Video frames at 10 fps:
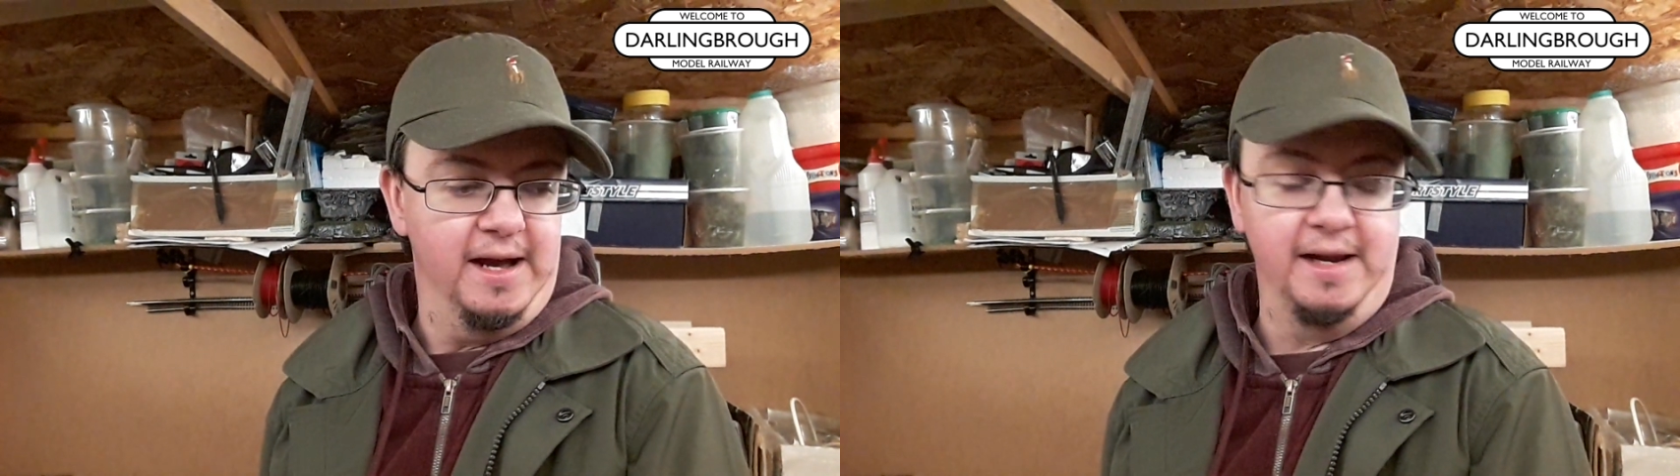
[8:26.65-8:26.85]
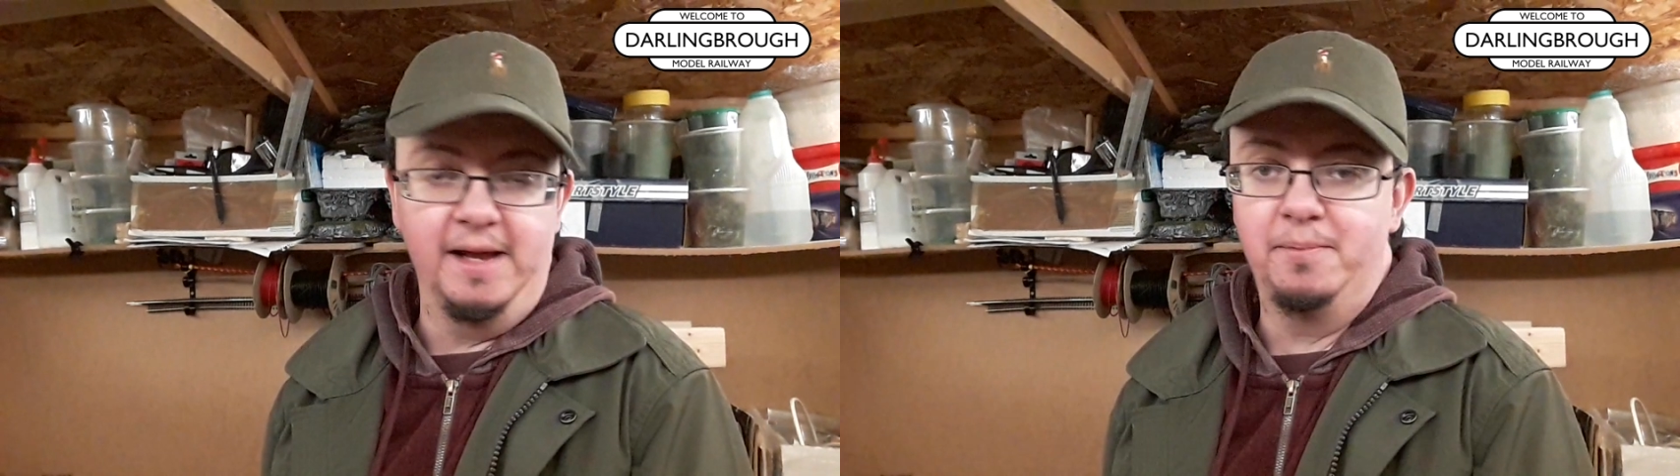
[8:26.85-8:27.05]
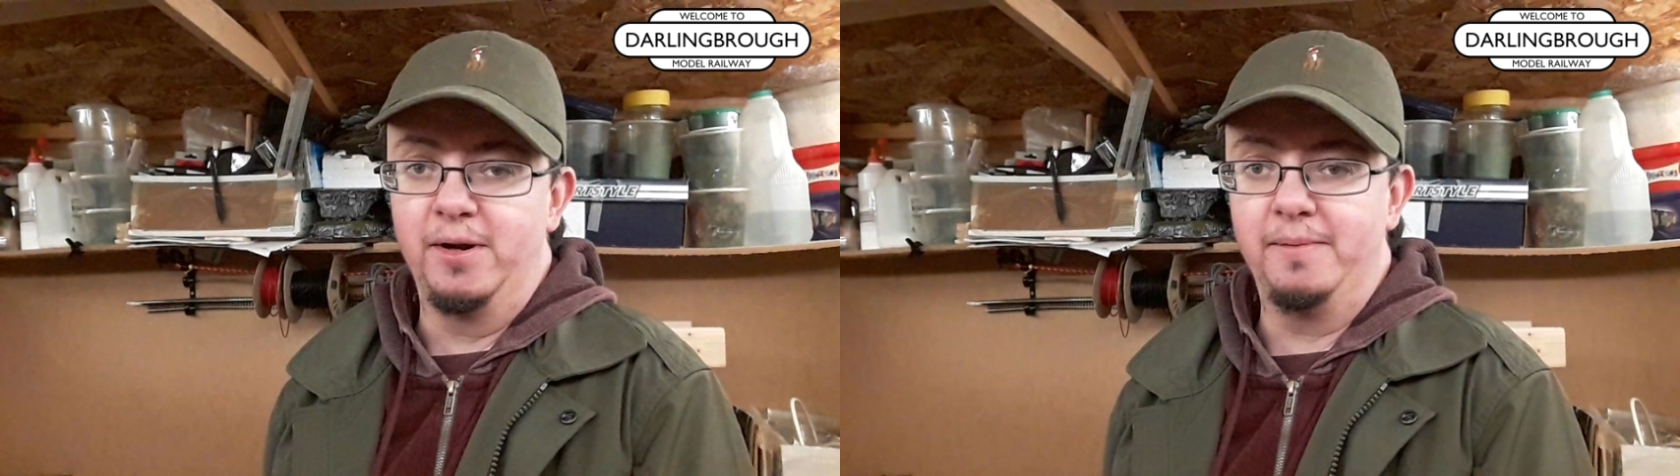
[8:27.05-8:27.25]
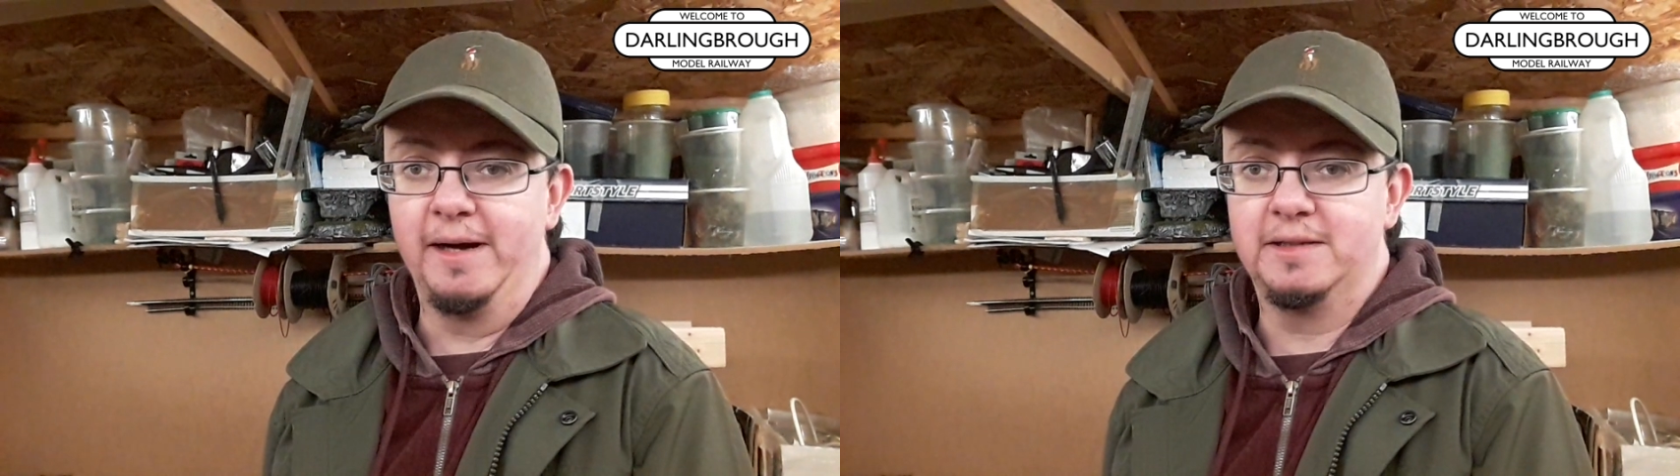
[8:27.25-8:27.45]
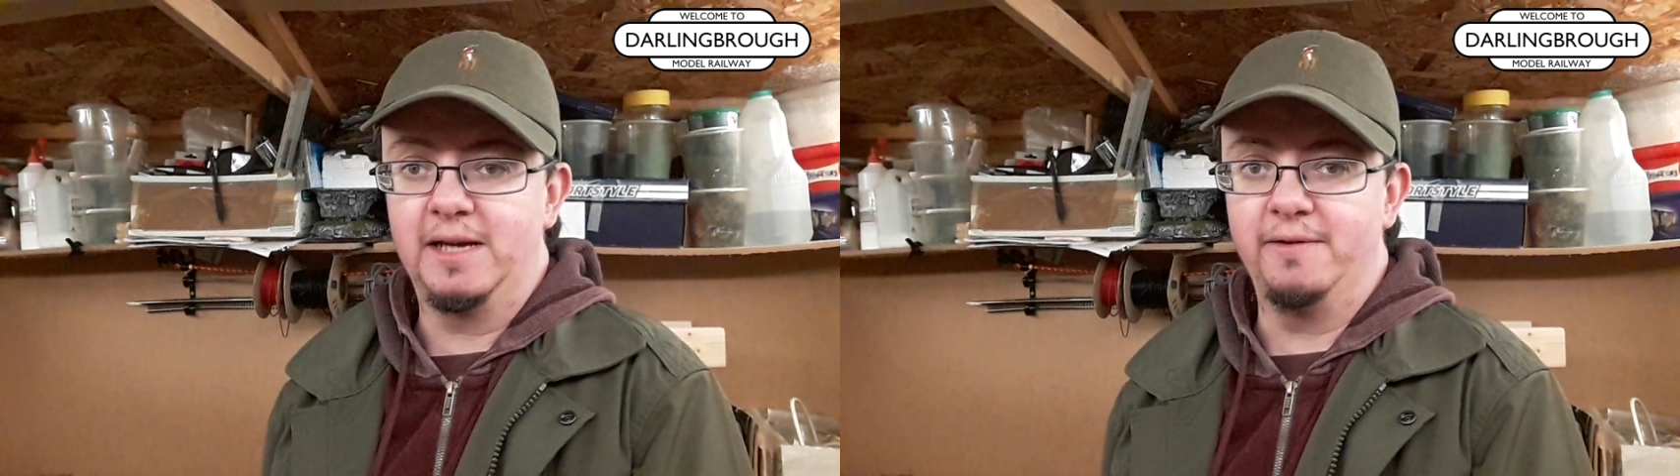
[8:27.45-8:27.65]
and then put it
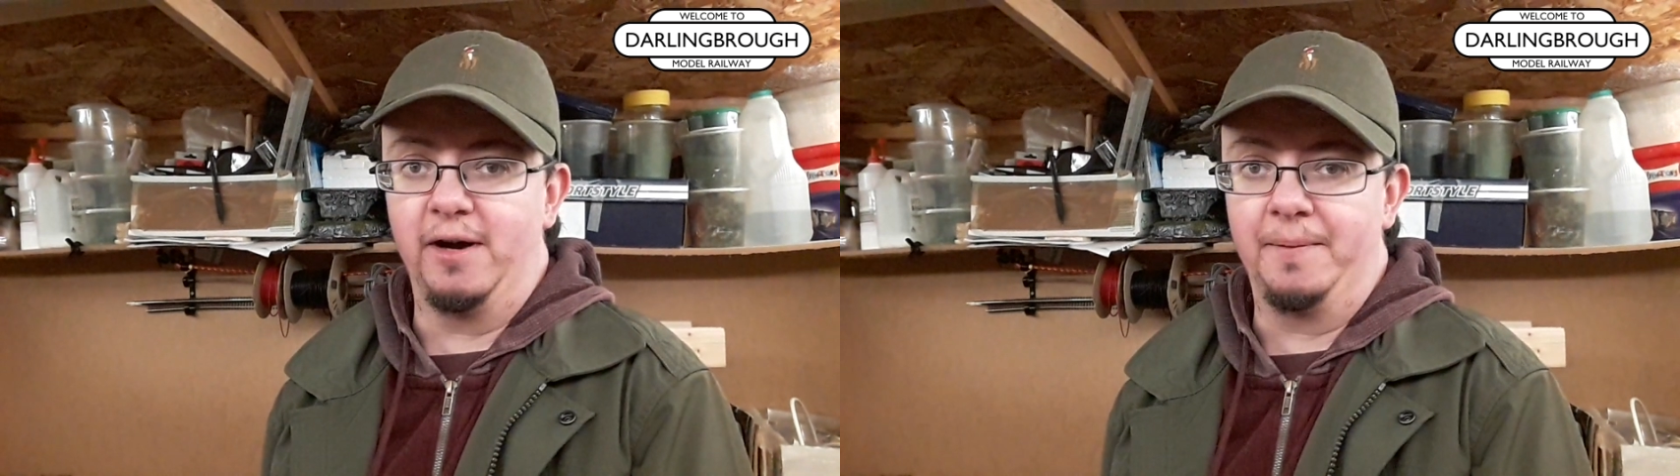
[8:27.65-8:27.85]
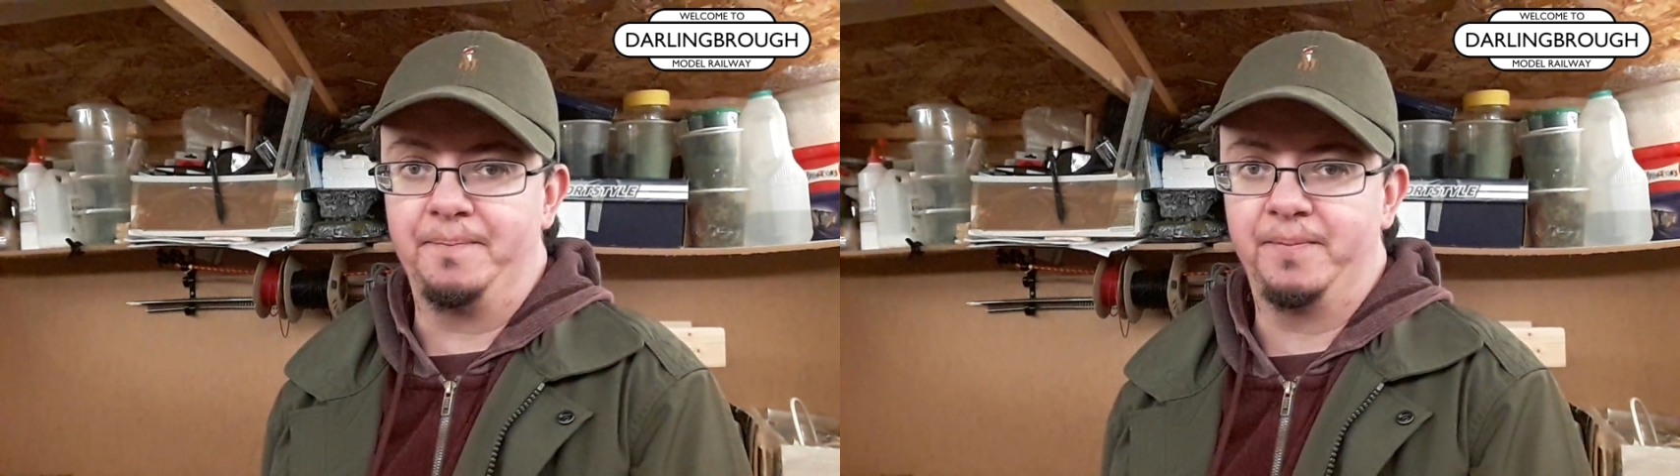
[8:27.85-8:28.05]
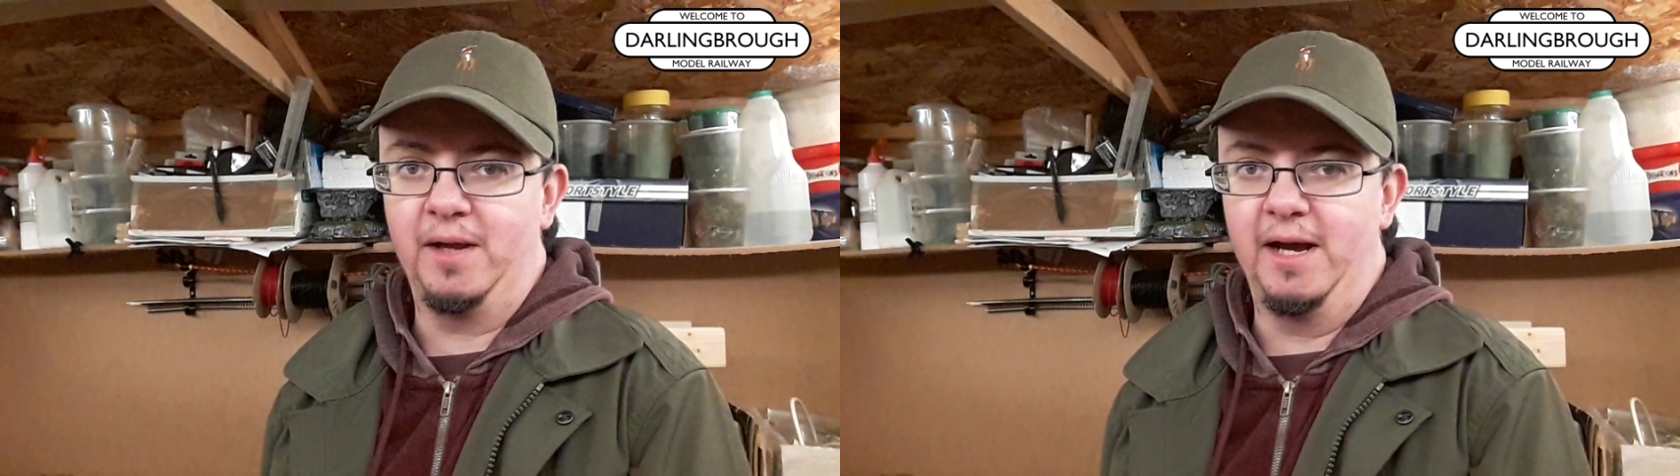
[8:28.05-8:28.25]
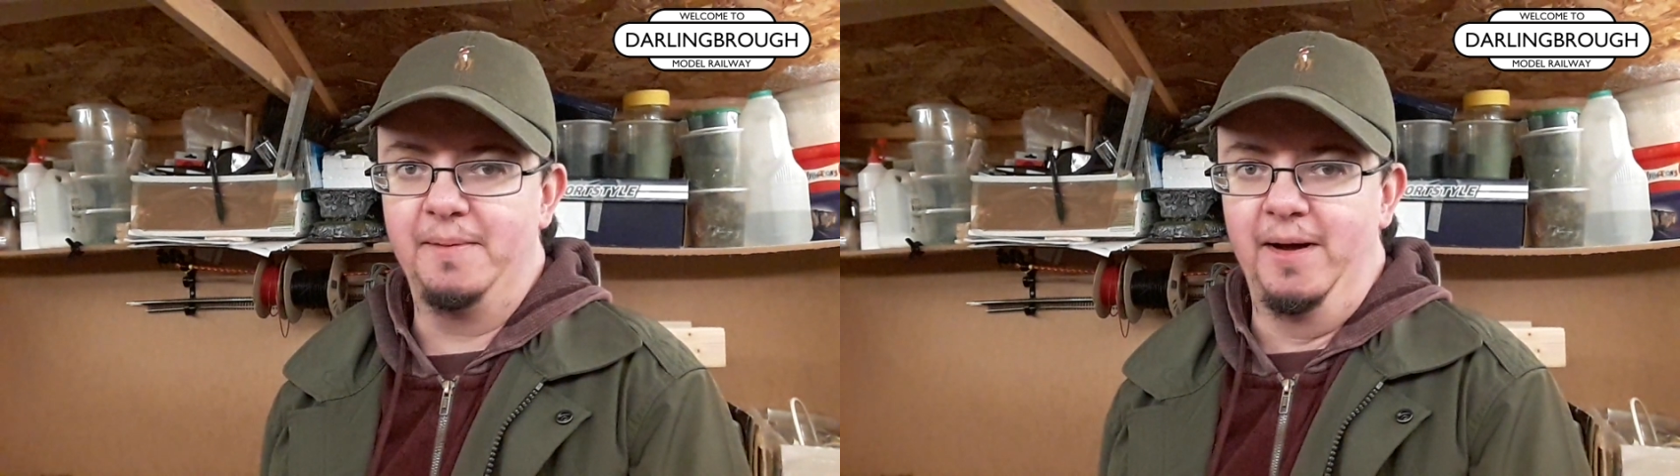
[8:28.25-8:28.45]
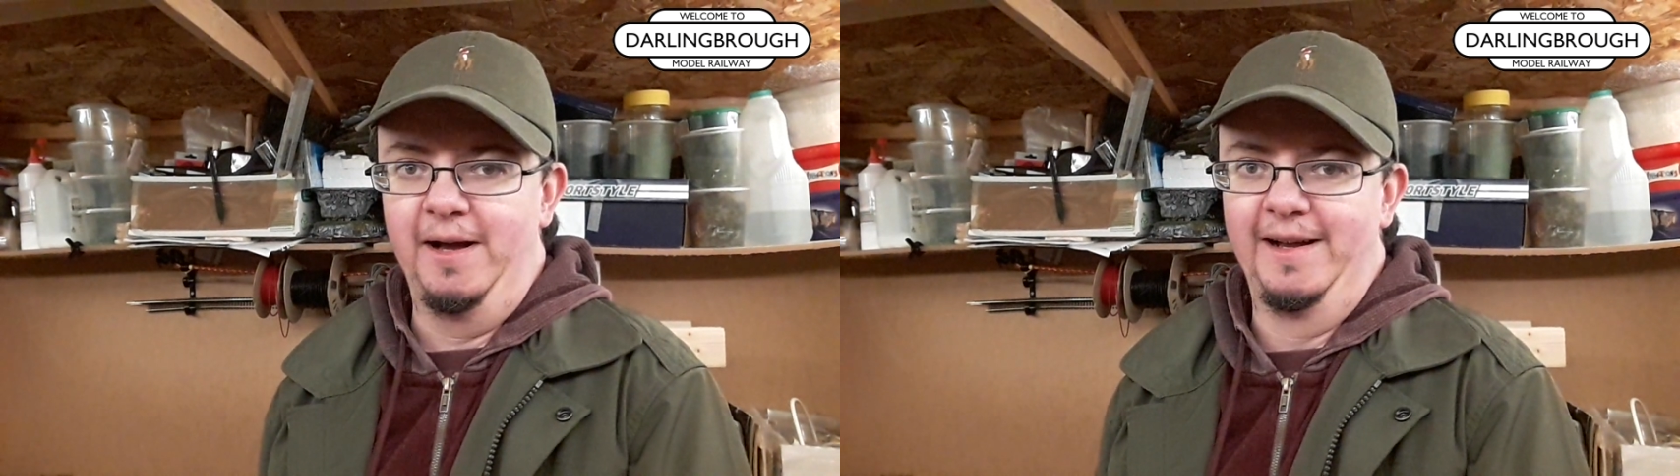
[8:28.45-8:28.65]
back together. Um,